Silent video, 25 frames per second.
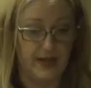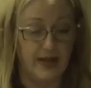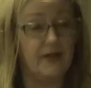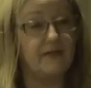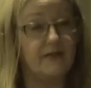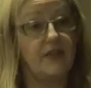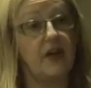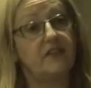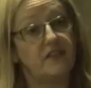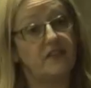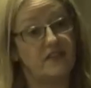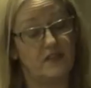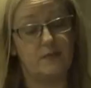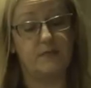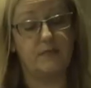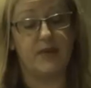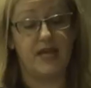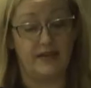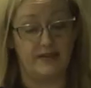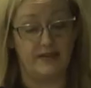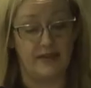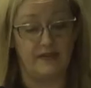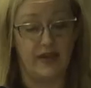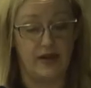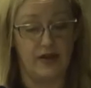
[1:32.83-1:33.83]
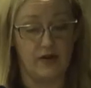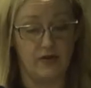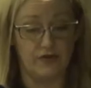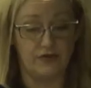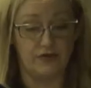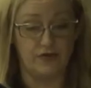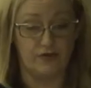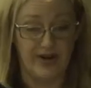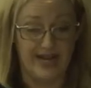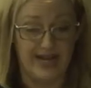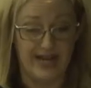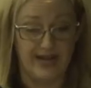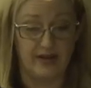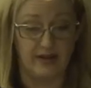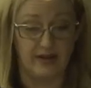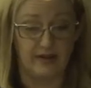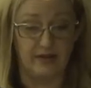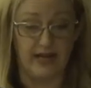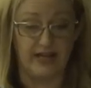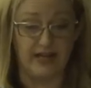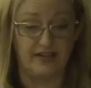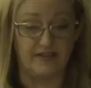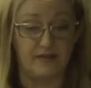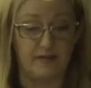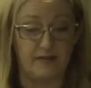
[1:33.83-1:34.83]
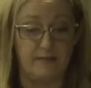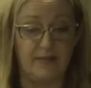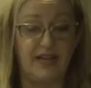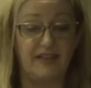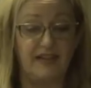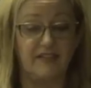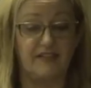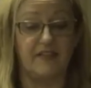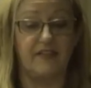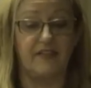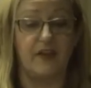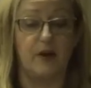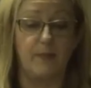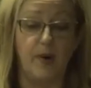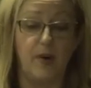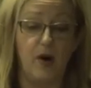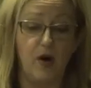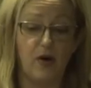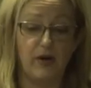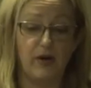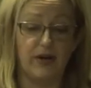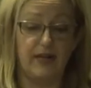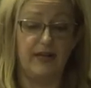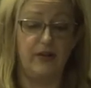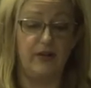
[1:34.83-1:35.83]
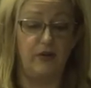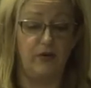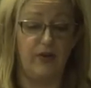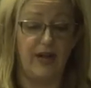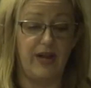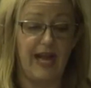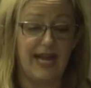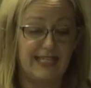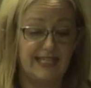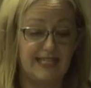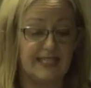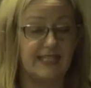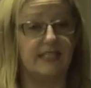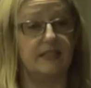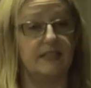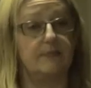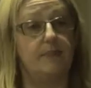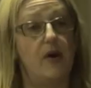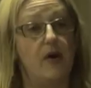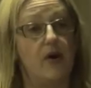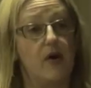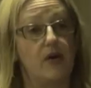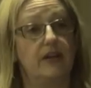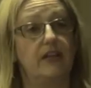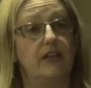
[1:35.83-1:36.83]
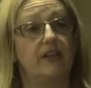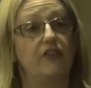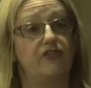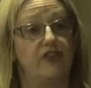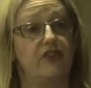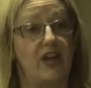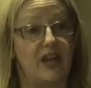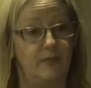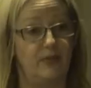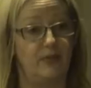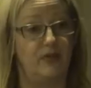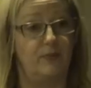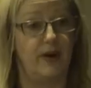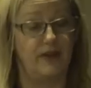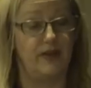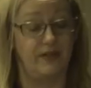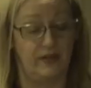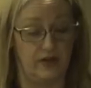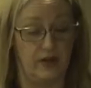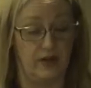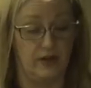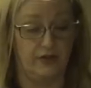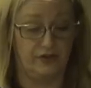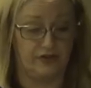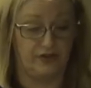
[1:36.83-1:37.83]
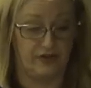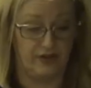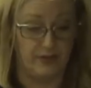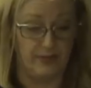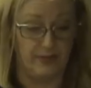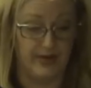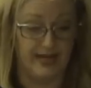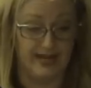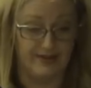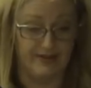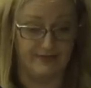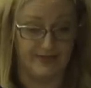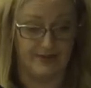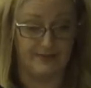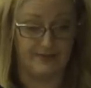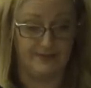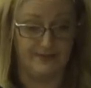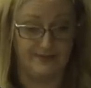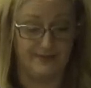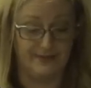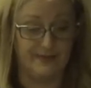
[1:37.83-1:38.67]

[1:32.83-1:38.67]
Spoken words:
That doesn't mean that they aren't real. It means that they're partly created and partly shaped by the culture that we live in.